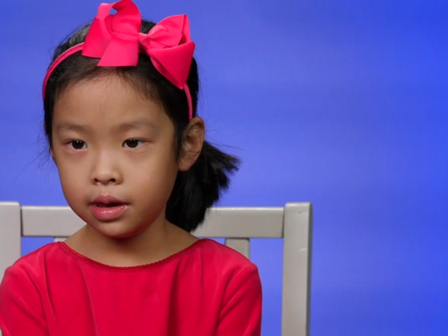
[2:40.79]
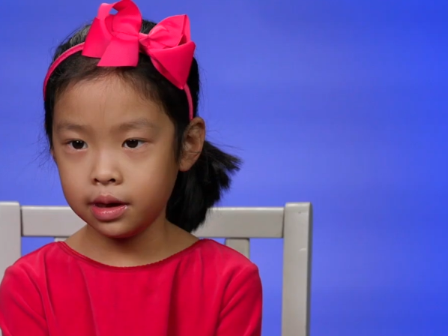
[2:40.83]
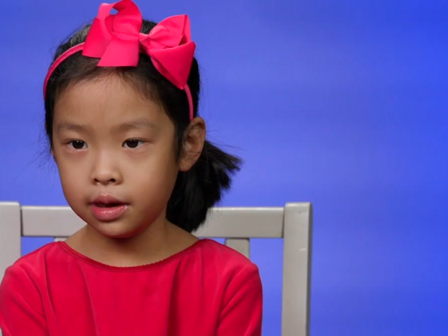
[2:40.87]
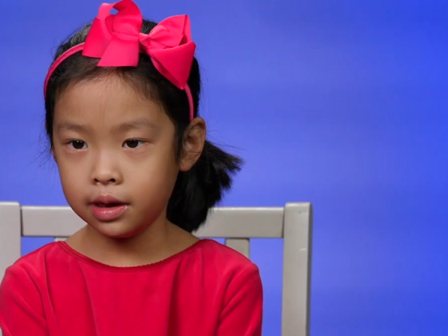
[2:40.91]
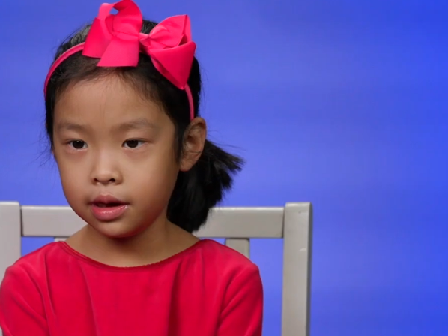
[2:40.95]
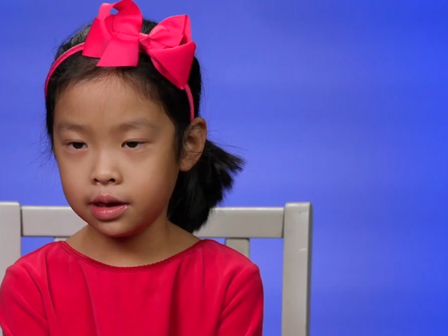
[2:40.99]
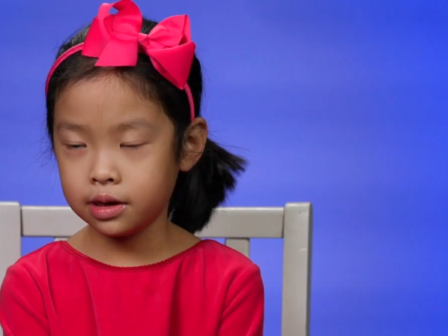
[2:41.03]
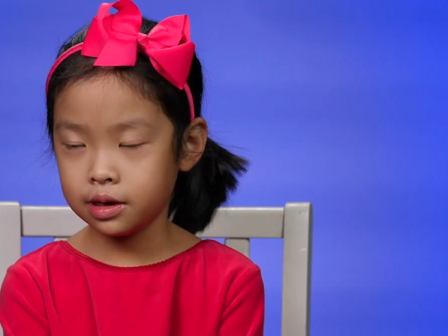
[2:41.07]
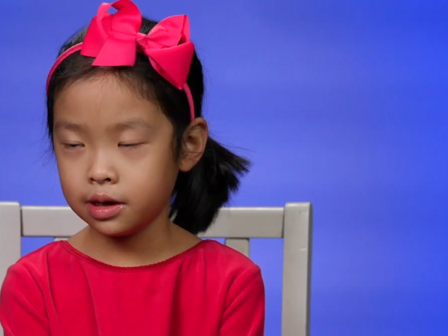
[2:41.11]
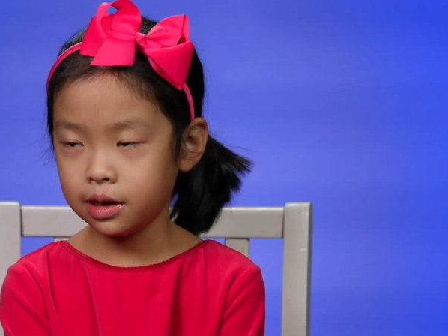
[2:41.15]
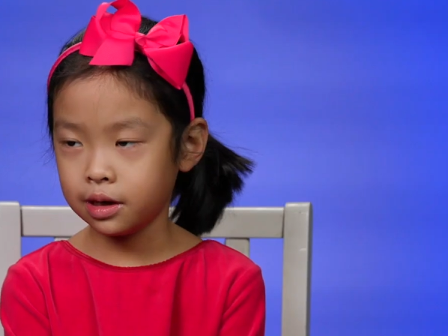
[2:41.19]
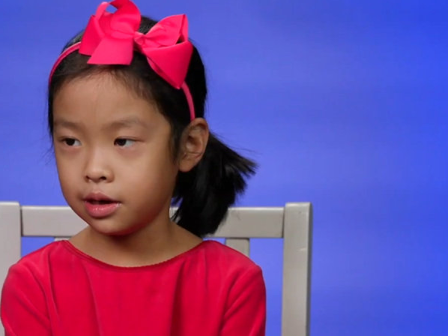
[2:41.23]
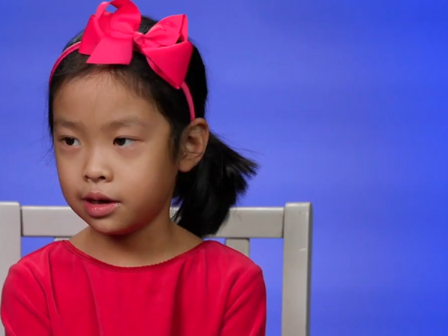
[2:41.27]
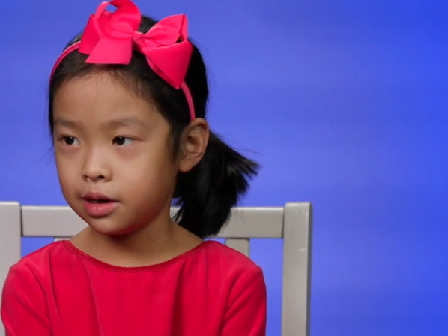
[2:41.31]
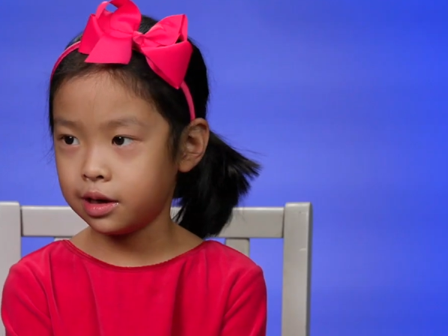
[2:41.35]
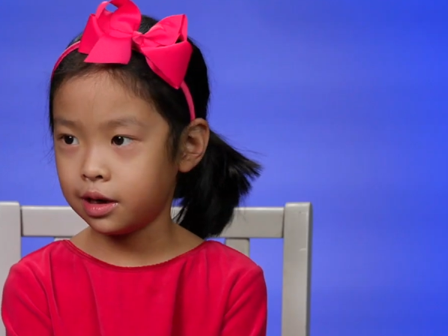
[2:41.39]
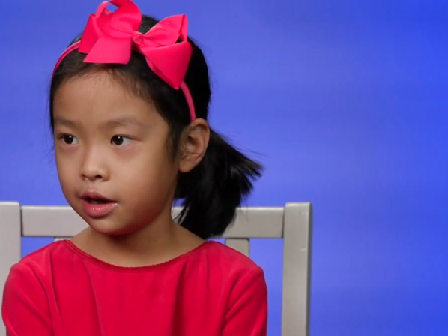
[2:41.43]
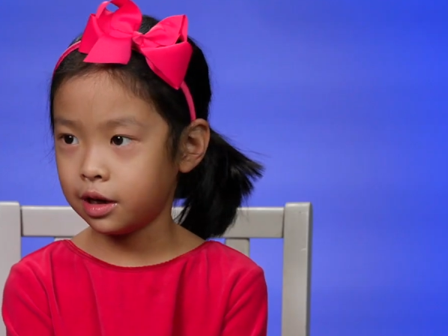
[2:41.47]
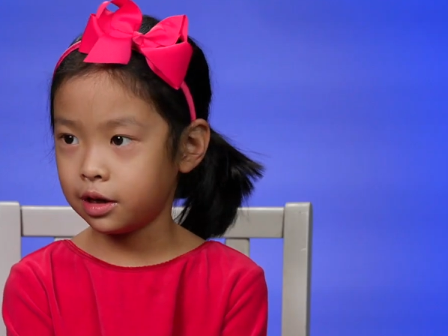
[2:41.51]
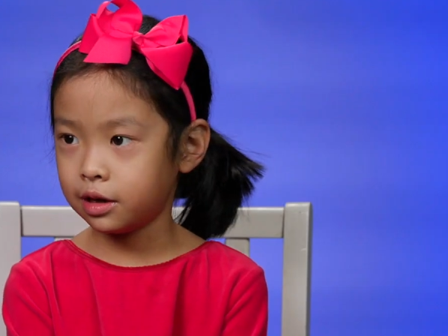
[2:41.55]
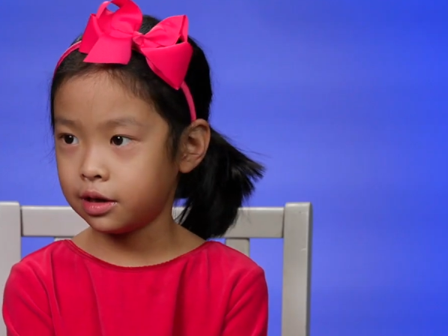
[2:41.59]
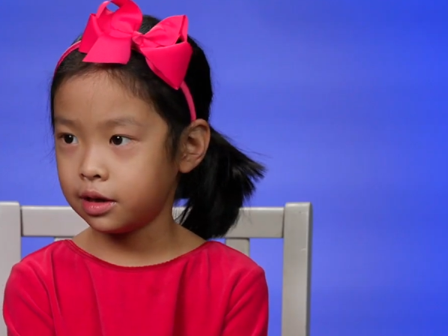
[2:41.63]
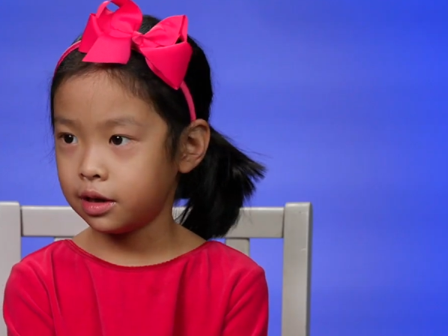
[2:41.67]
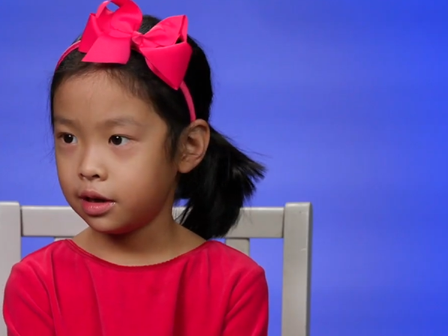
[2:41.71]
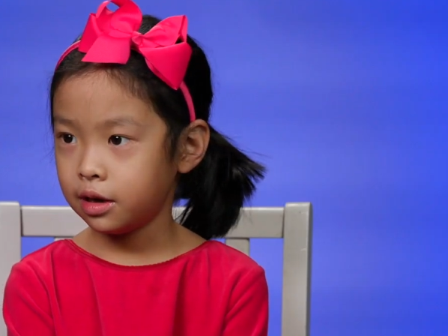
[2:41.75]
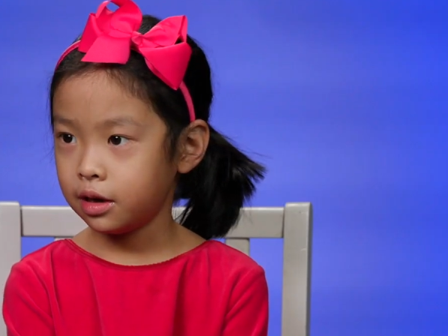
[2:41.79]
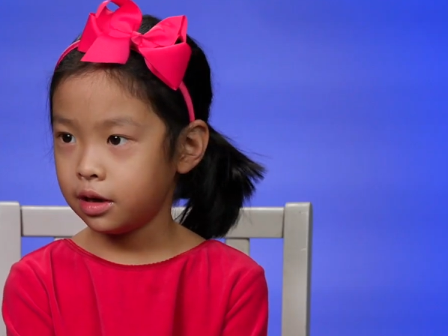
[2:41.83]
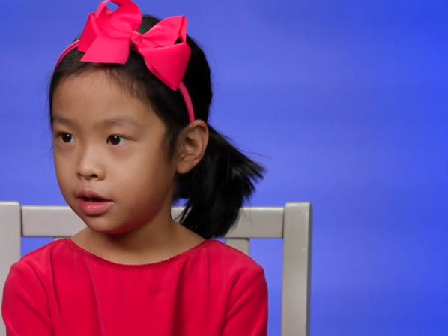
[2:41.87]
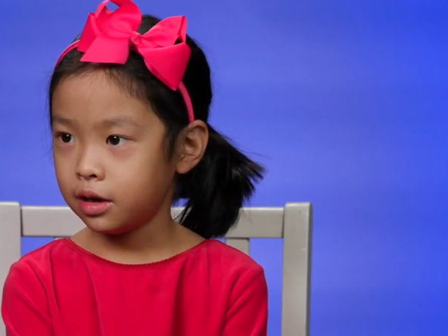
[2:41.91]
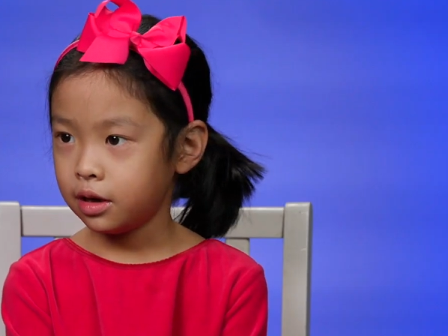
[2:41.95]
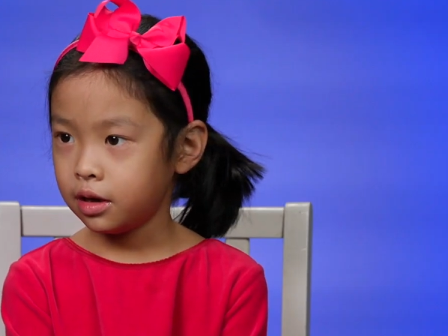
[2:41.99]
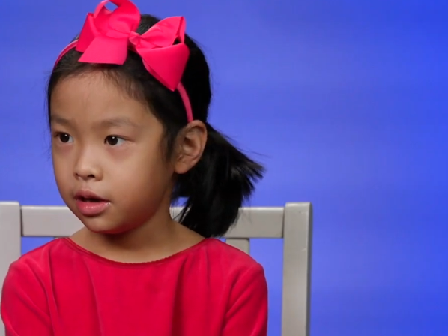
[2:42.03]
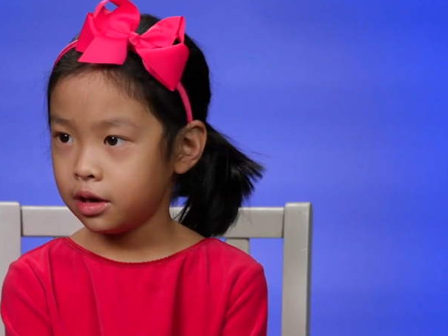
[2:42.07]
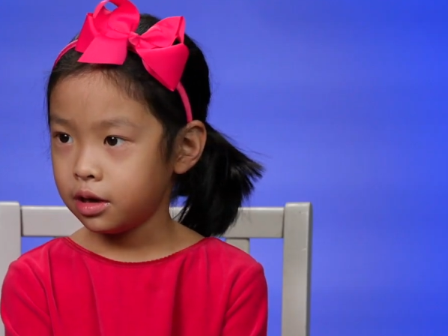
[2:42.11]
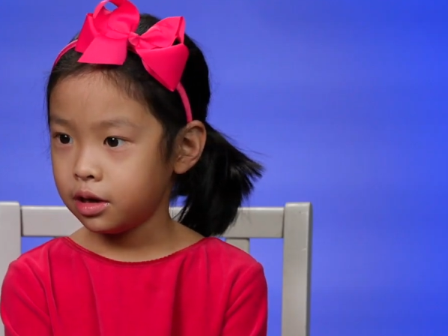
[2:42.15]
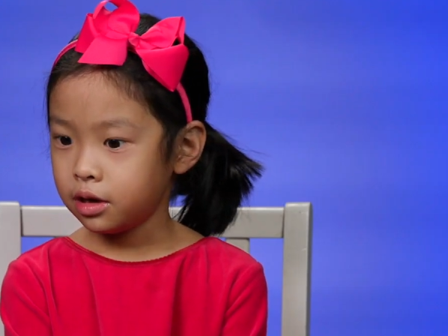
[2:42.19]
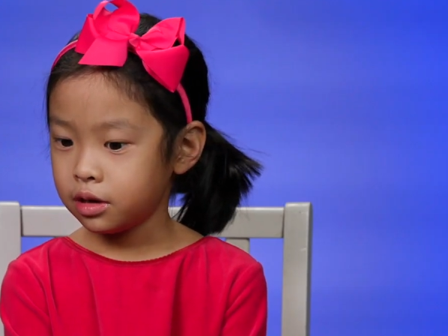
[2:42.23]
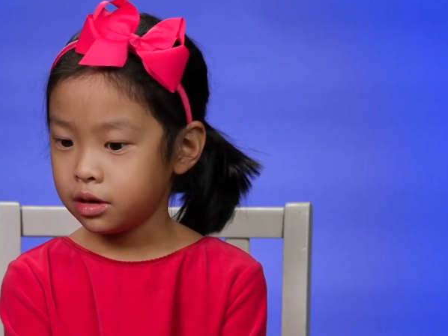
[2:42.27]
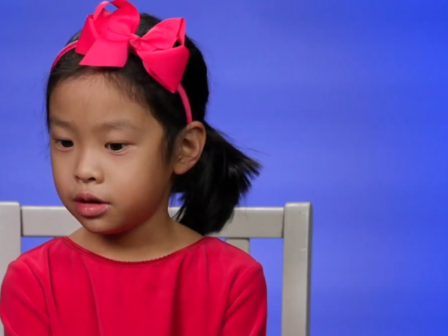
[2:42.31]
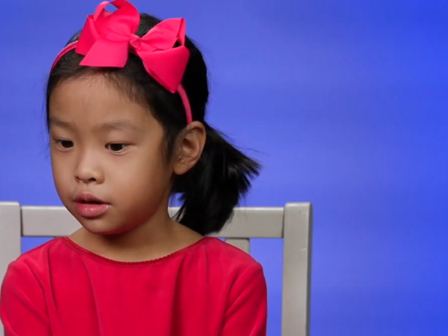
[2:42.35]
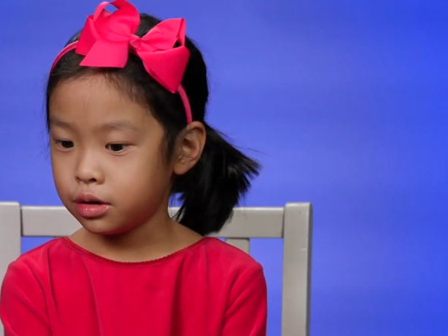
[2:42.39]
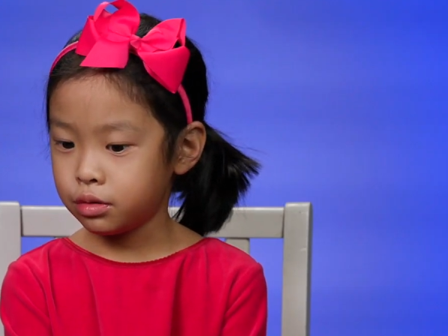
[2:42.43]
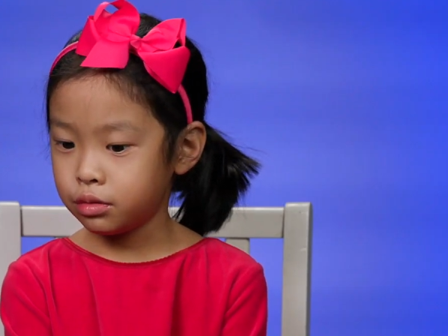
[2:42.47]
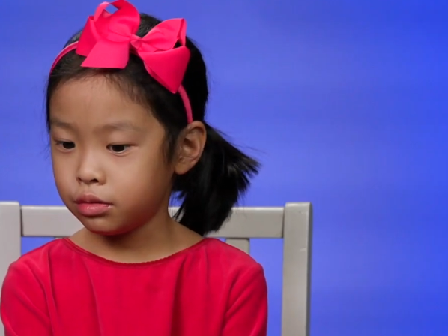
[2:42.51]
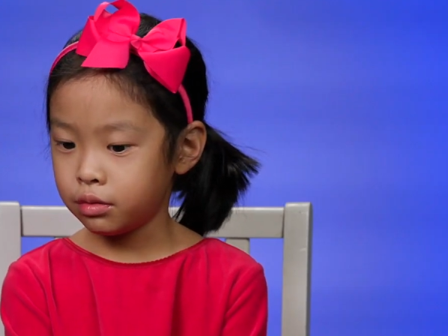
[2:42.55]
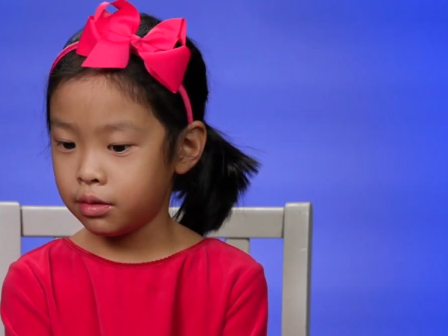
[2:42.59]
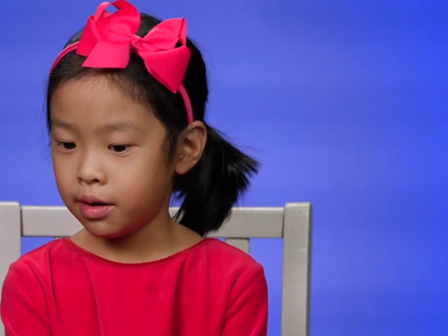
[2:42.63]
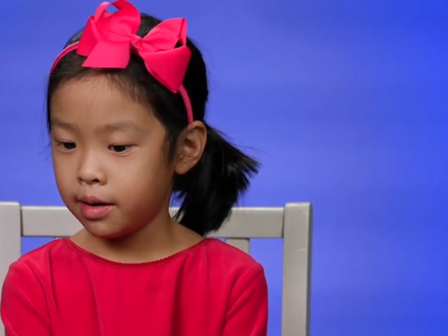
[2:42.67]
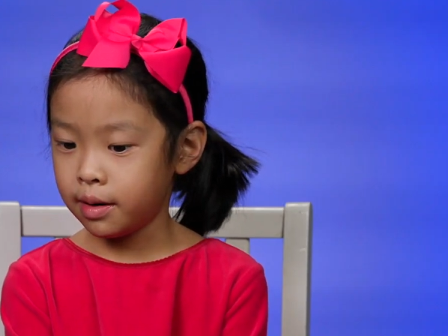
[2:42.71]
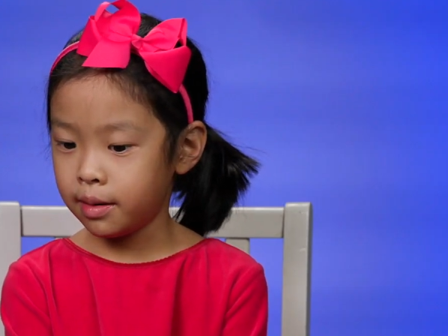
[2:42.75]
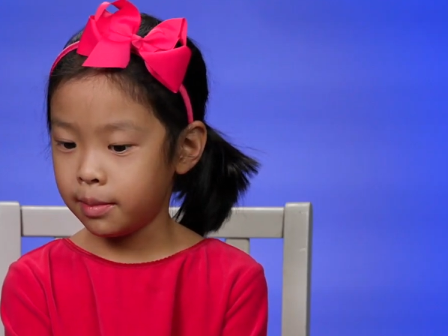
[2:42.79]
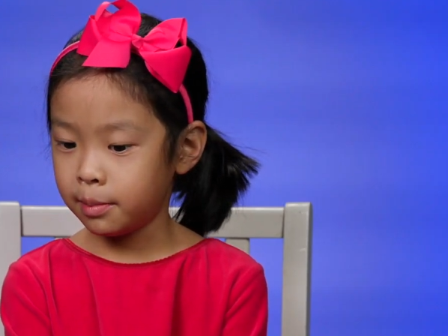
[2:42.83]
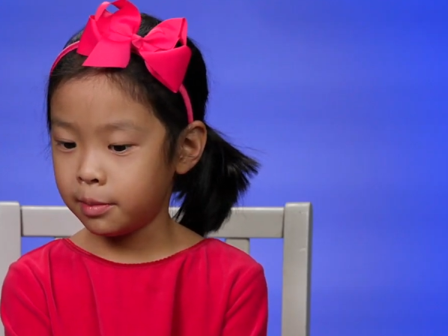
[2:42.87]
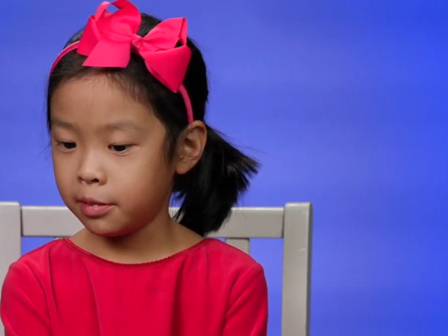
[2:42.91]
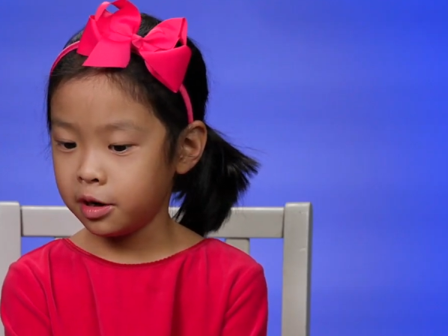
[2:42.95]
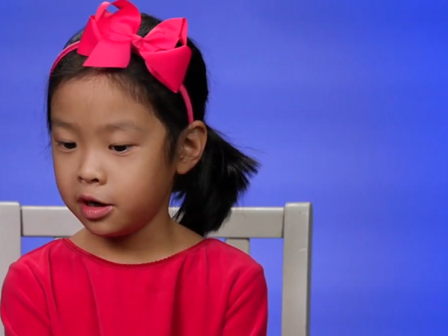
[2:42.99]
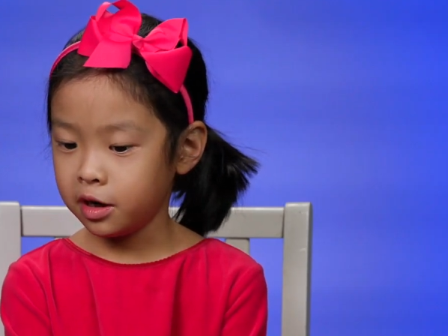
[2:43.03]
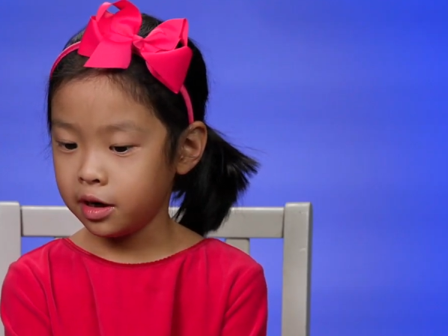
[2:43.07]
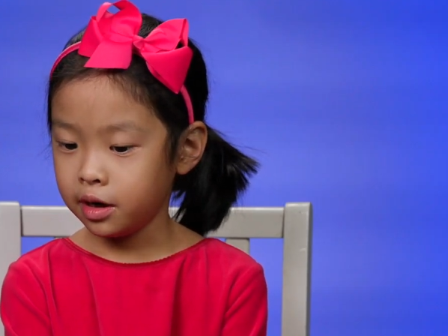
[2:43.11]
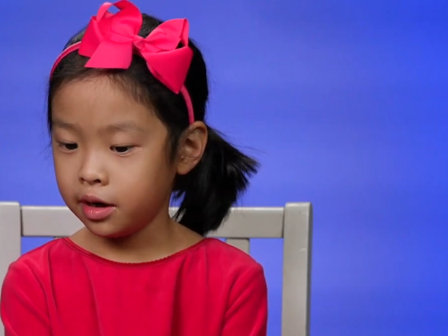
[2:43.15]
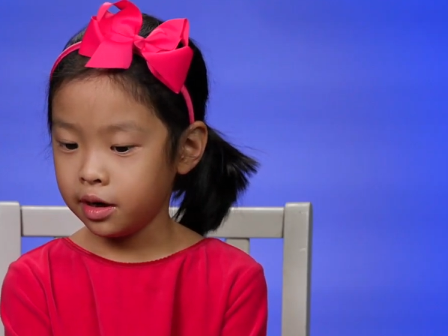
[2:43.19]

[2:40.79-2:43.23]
And I like swim